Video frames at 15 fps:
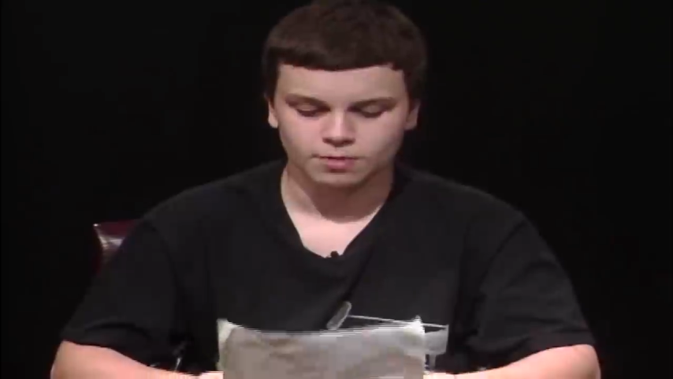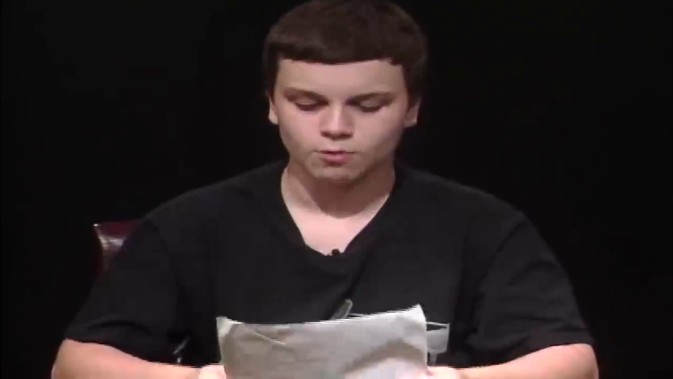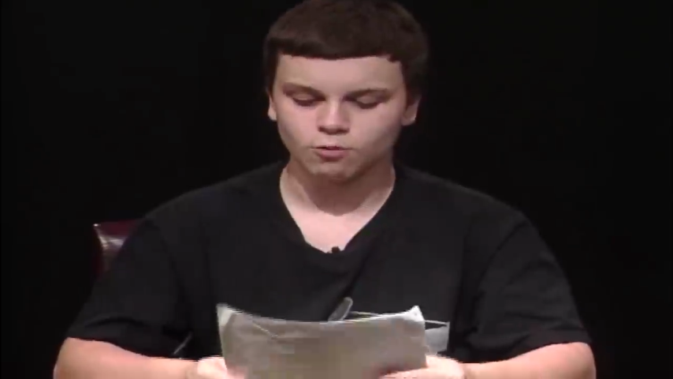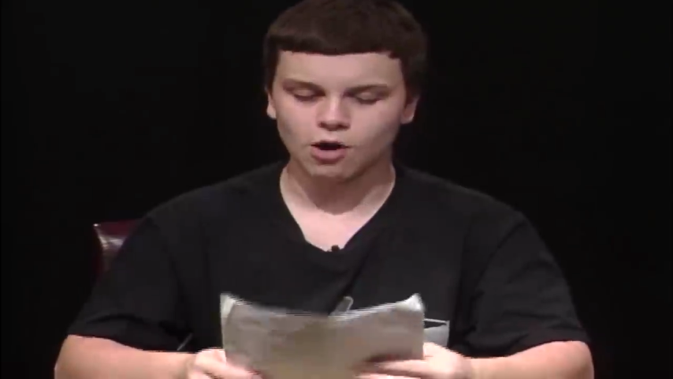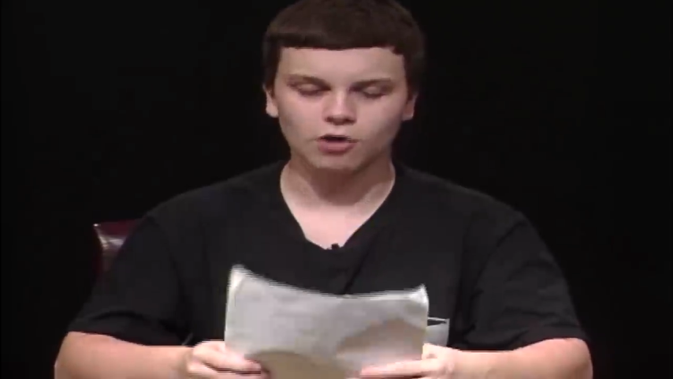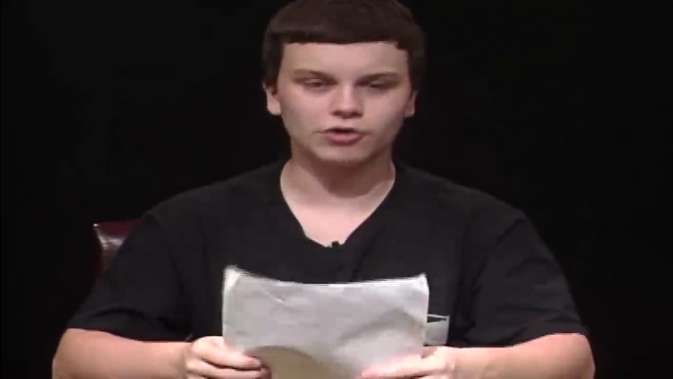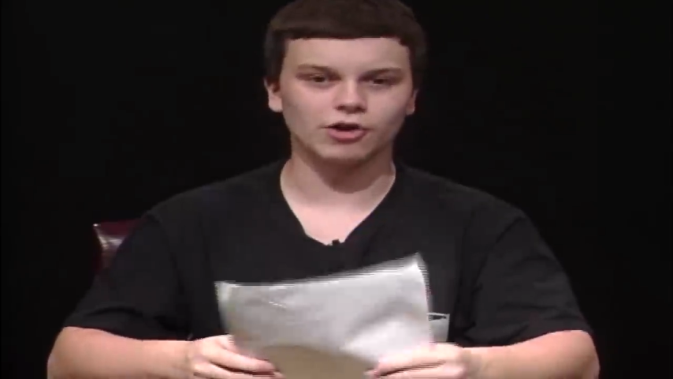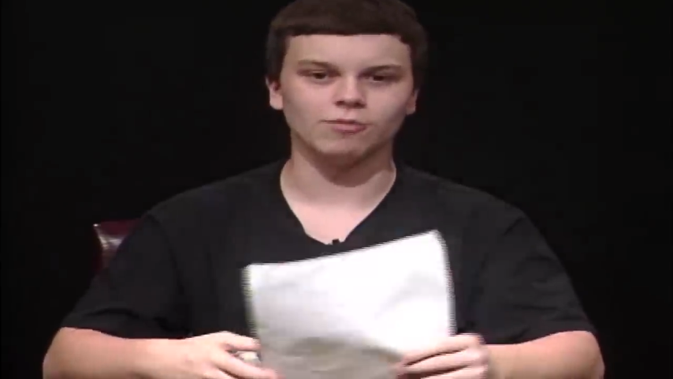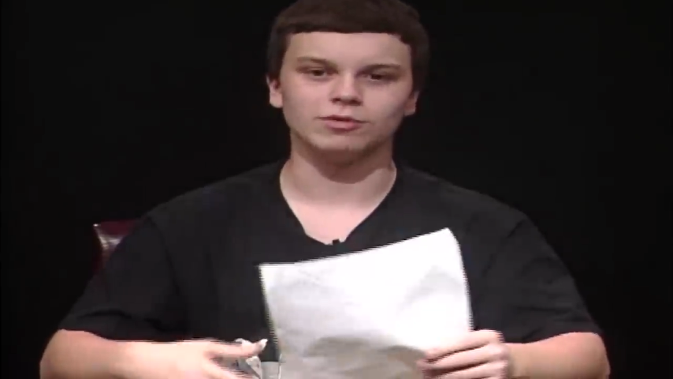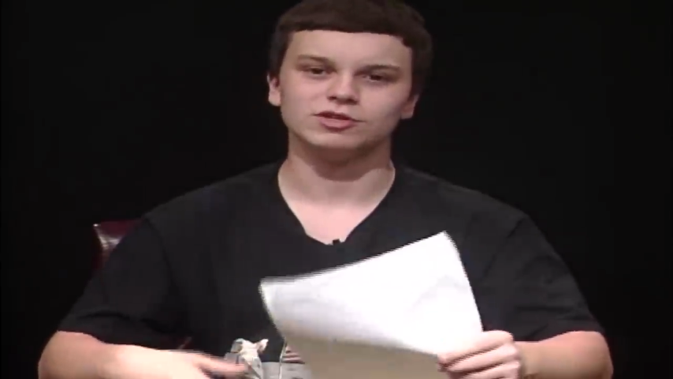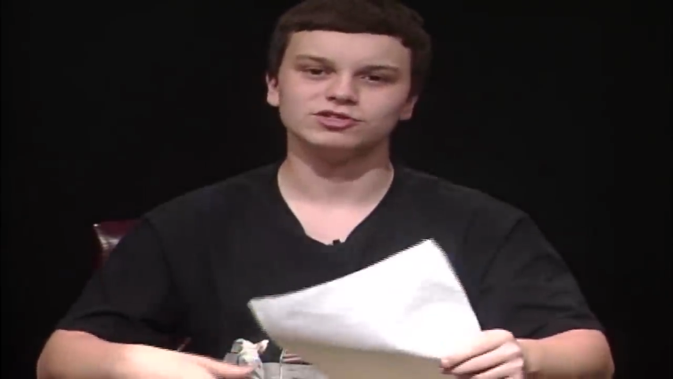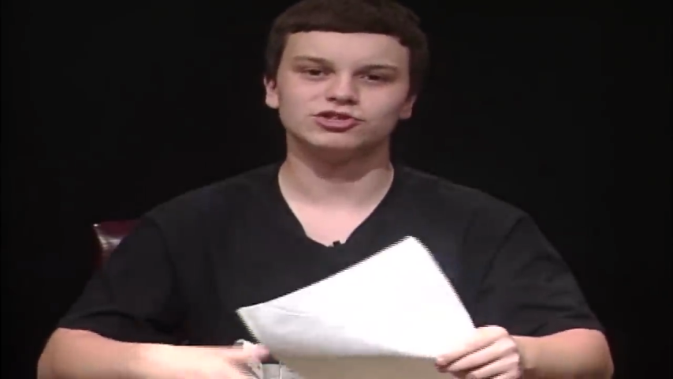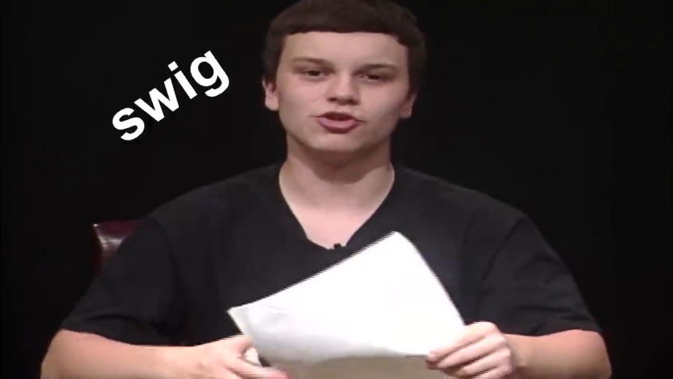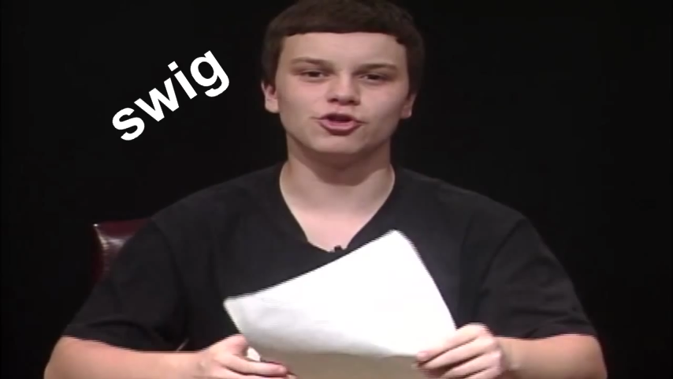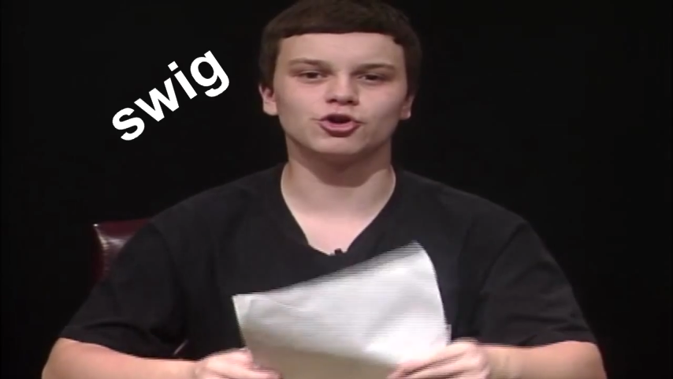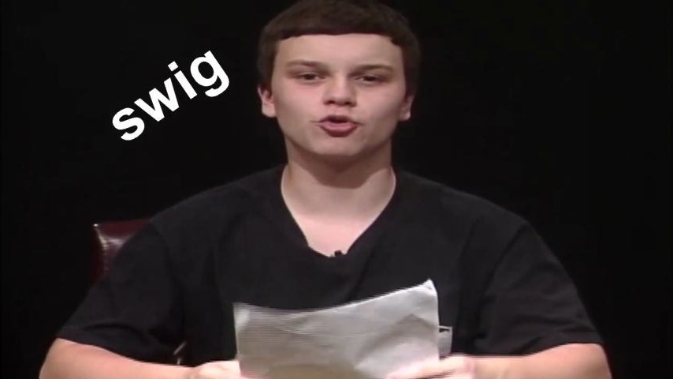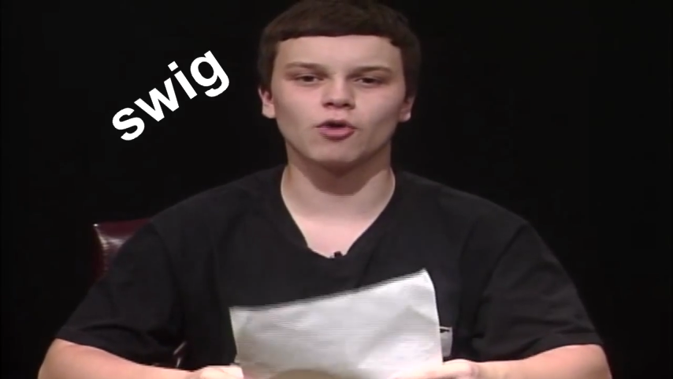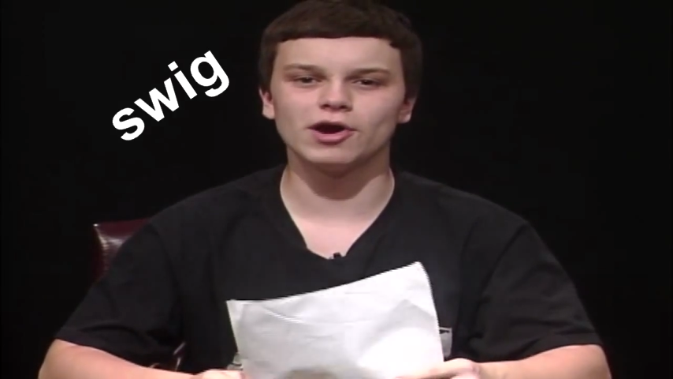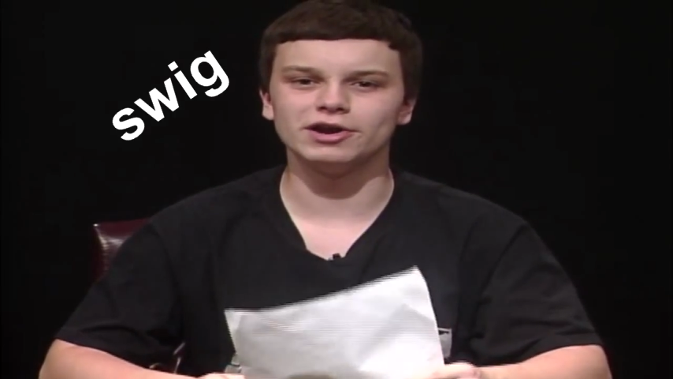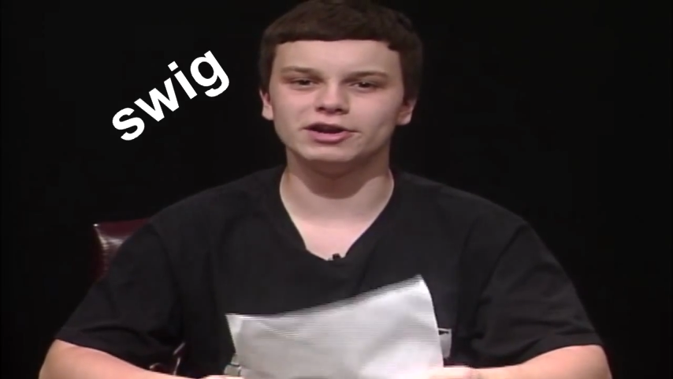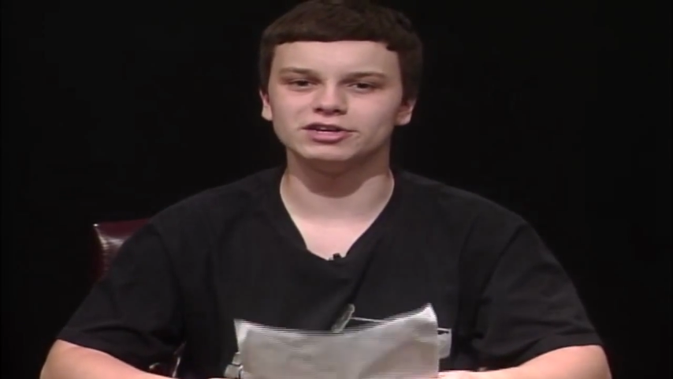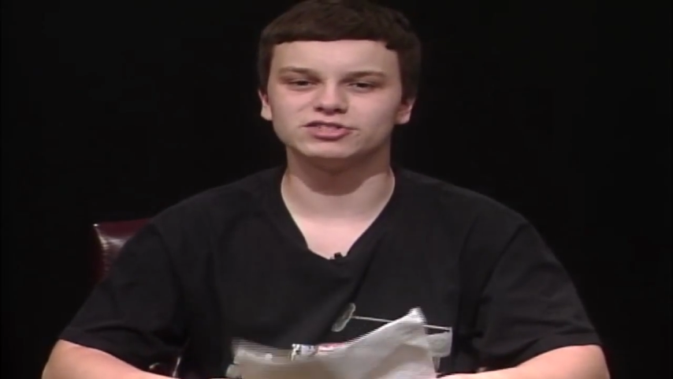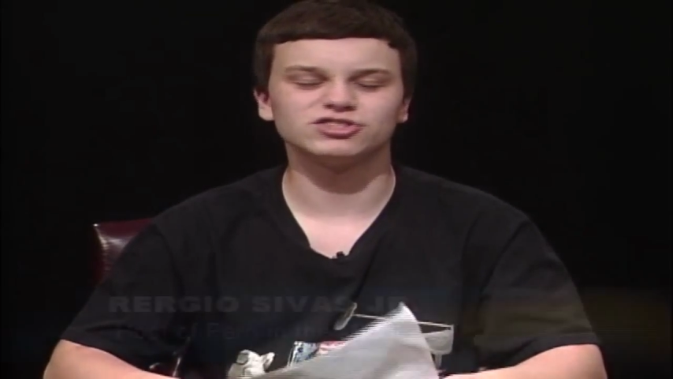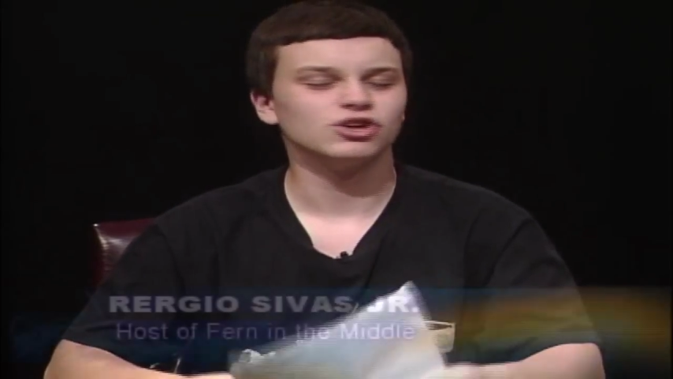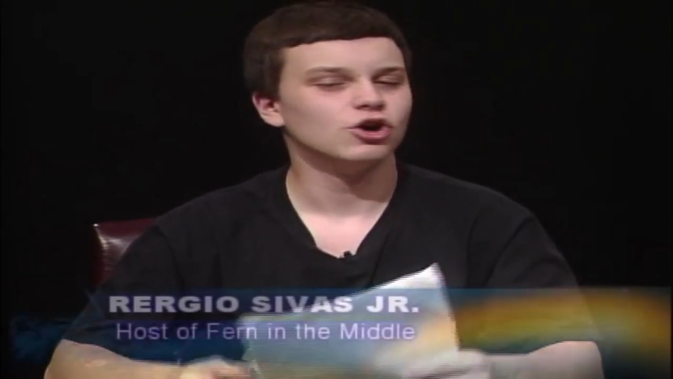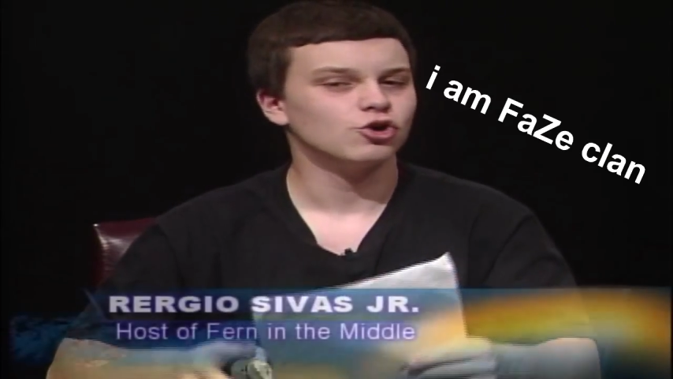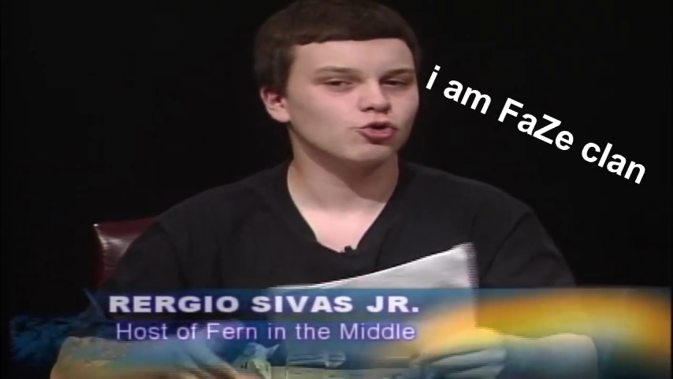Welcome to the greatest,